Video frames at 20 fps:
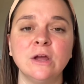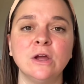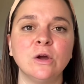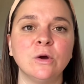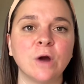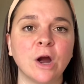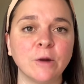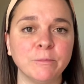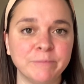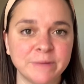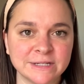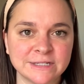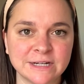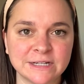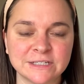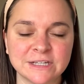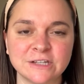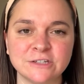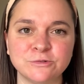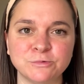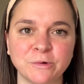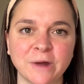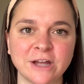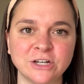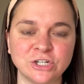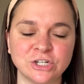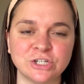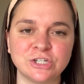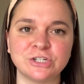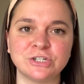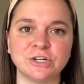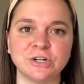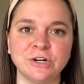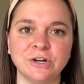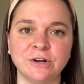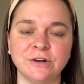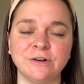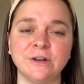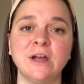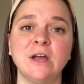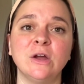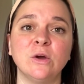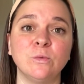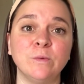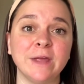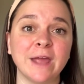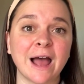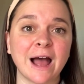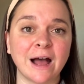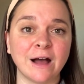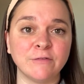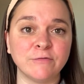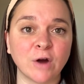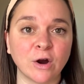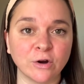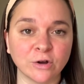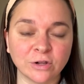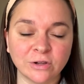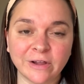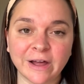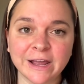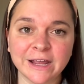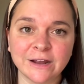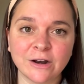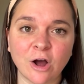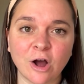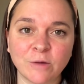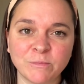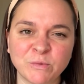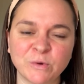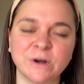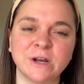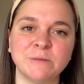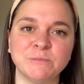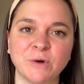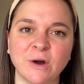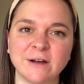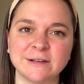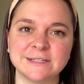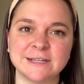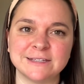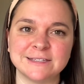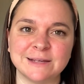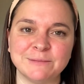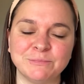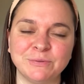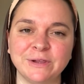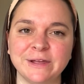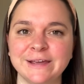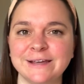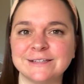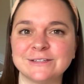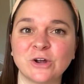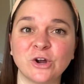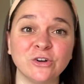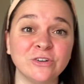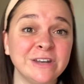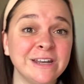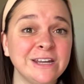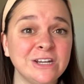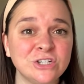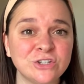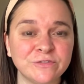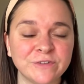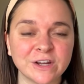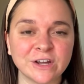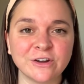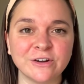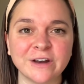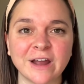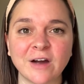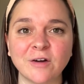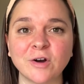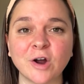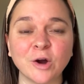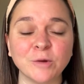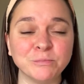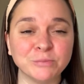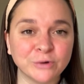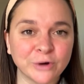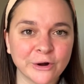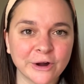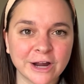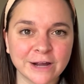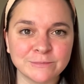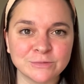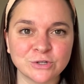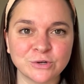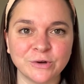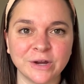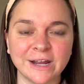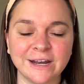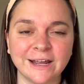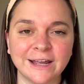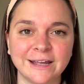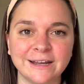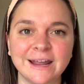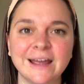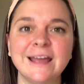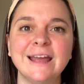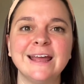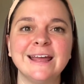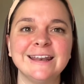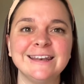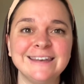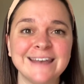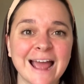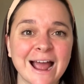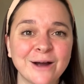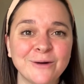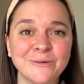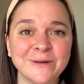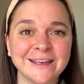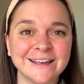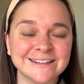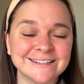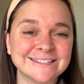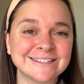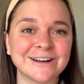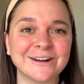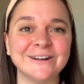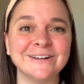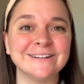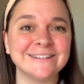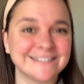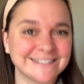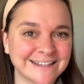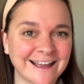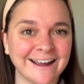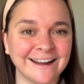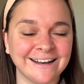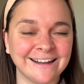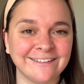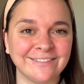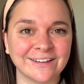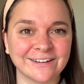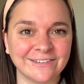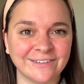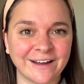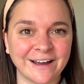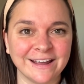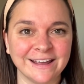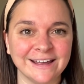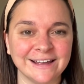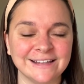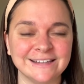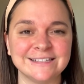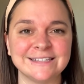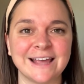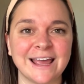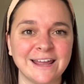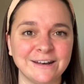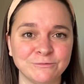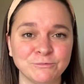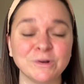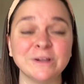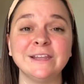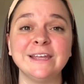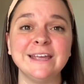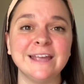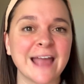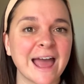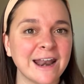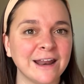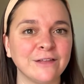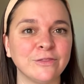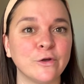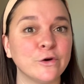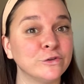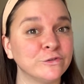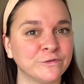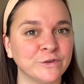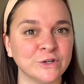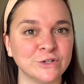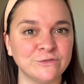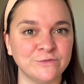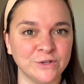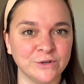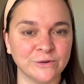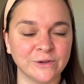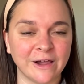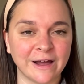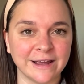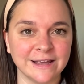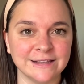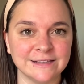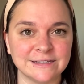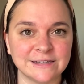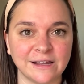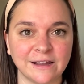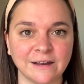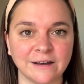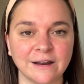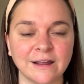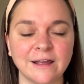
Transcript: our business is registered, we have our client onboarding process in place, our niche figured out, our programs created. Now we can start signing the clients and really getting those first few clients in.